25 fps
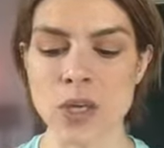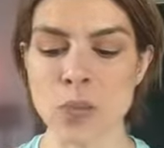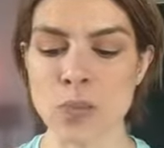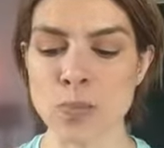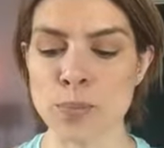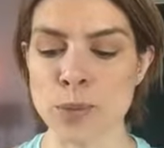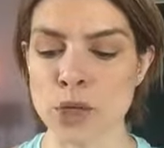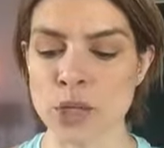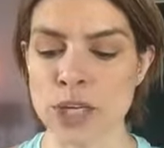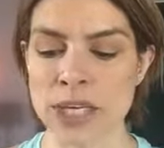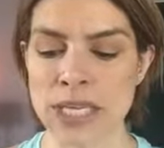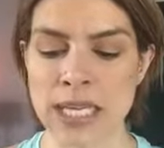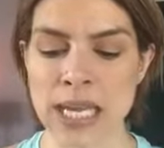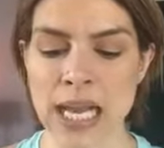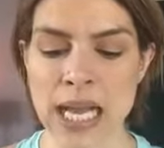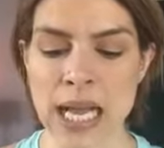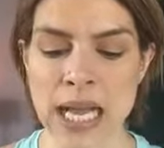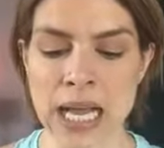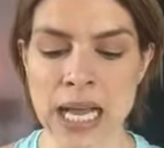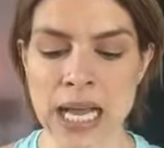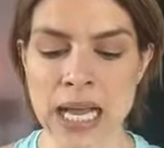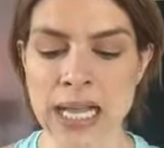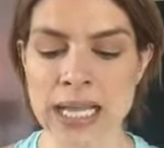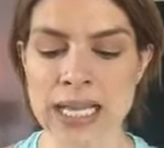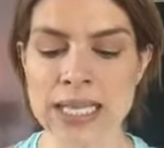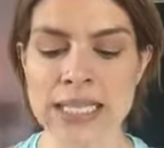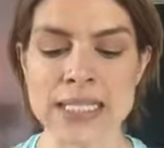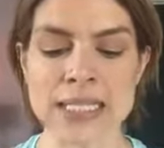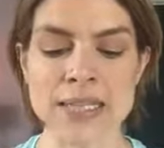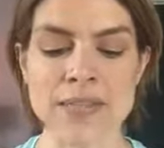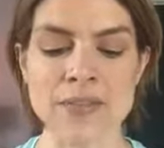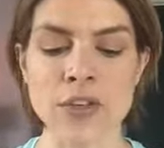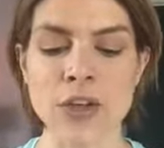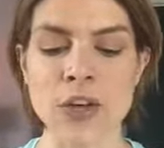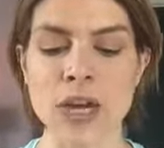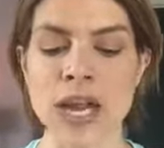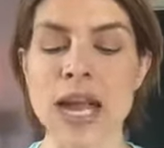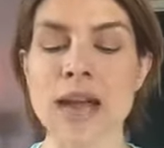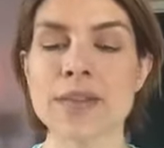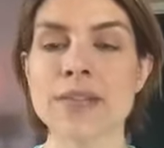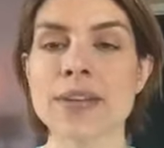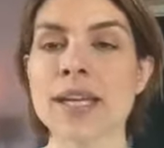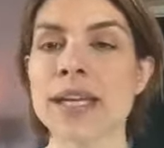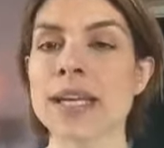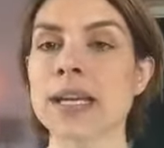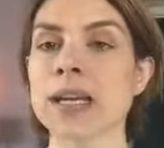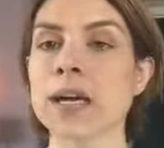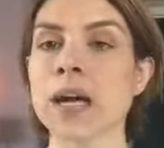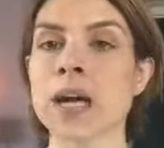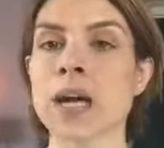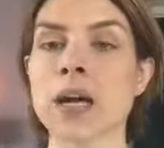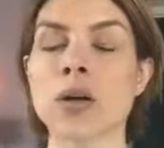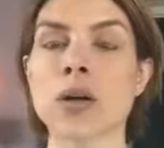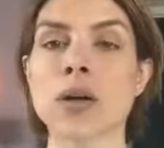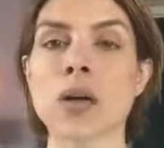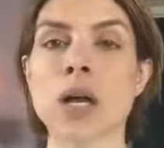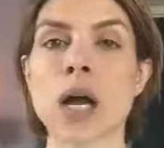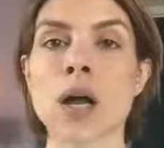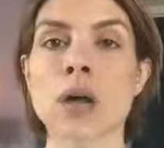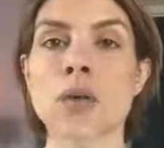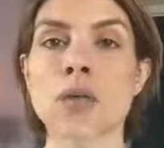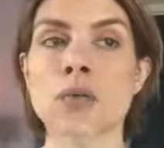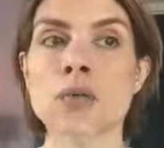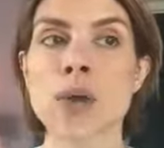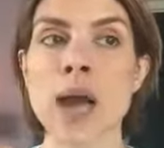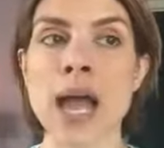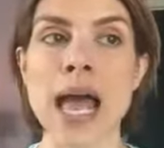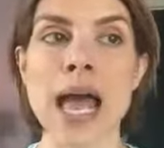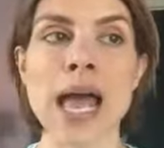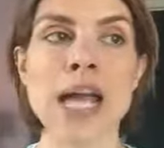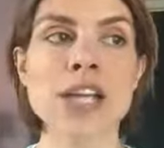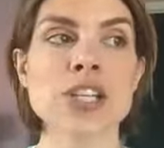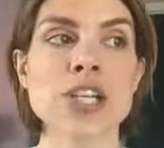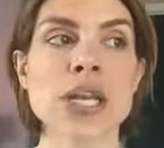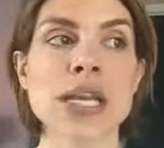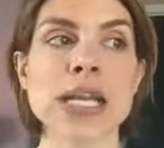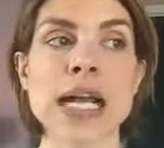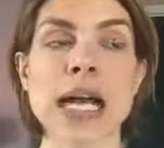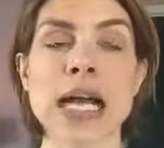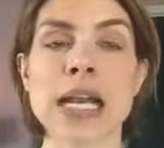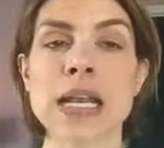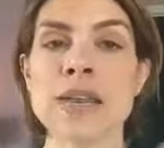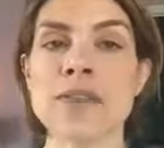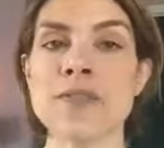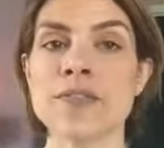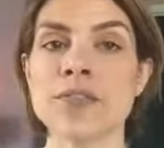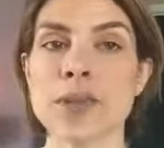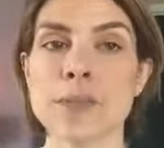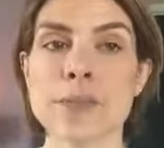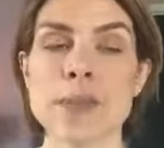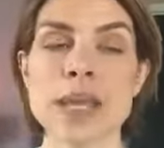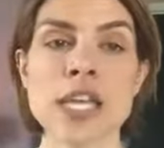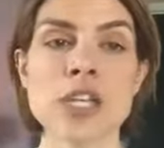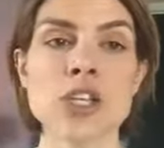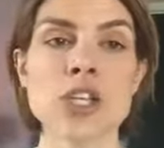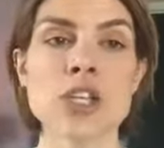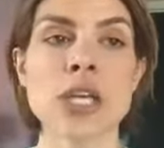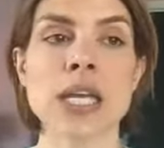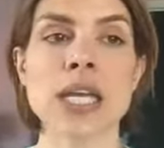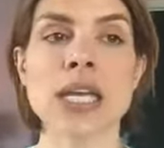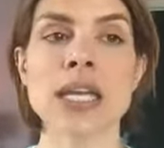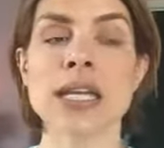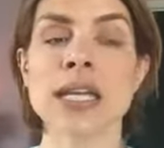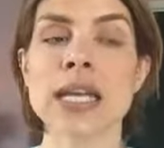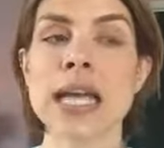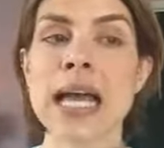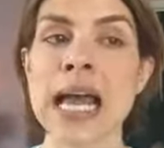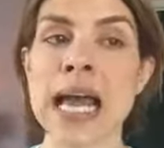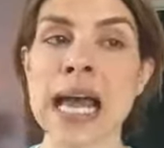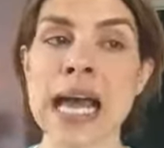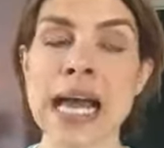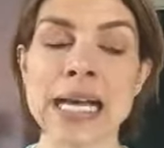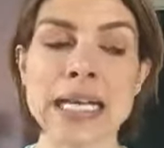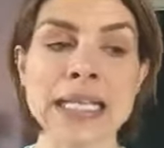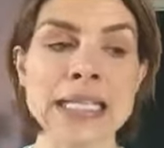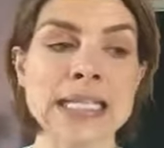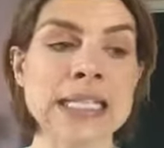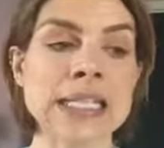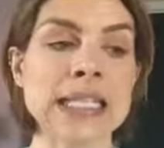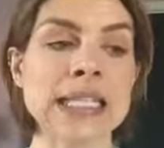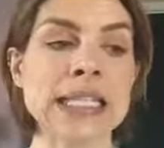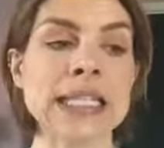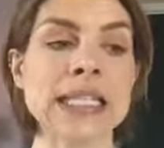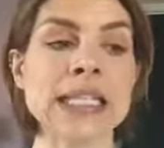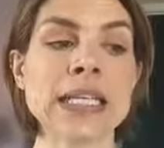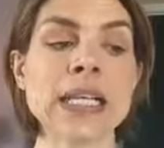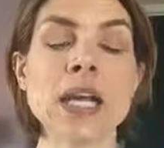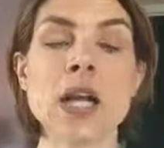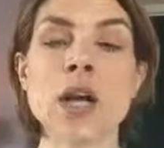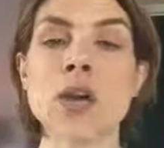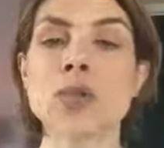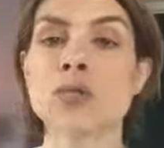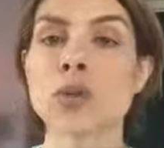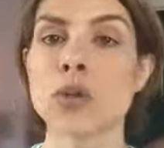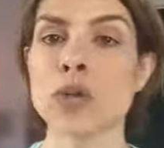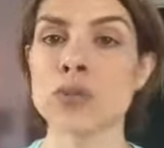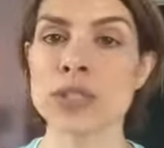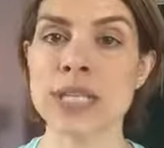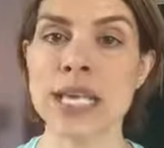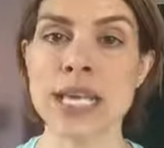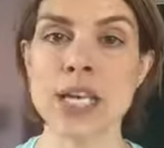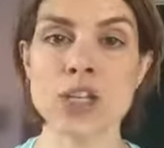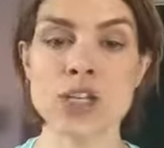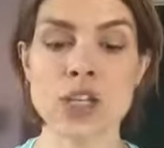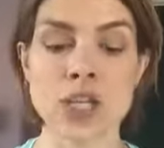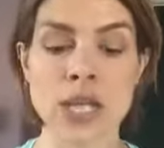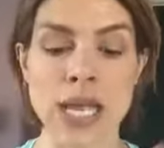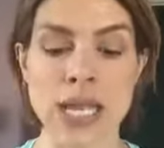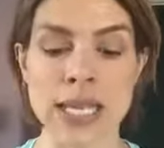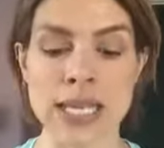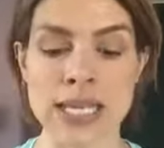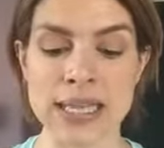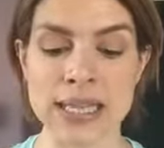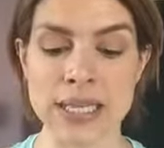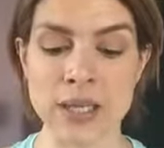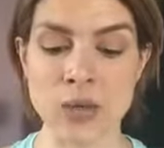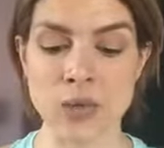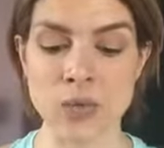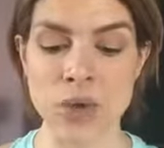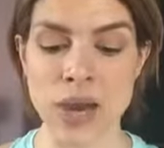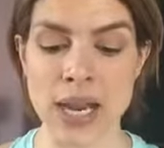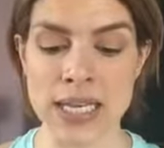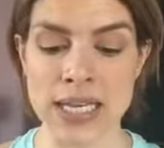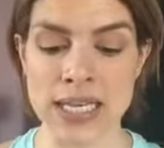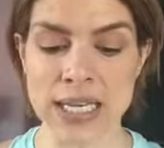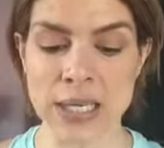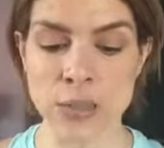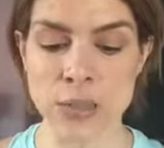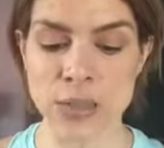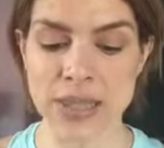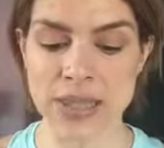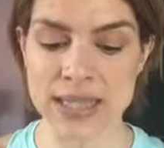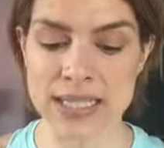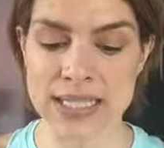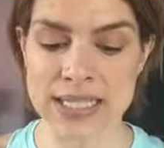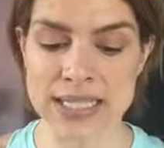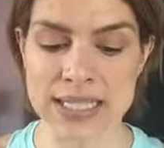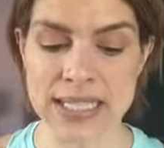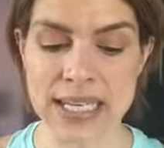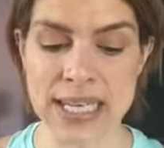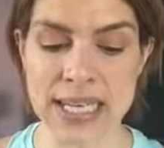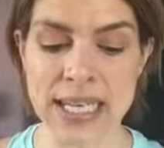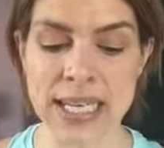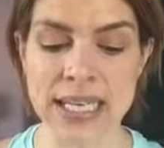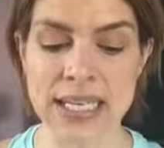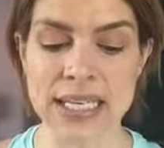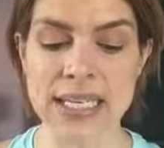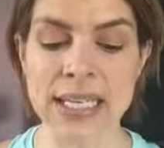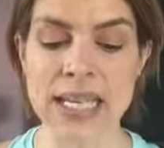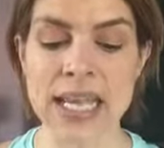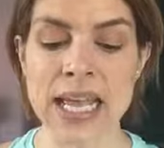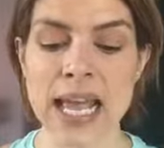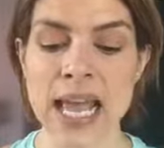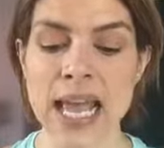burning eyes, if you're having a rash, any kind of inflammation, acne, rosacea, anything reddening with the skin,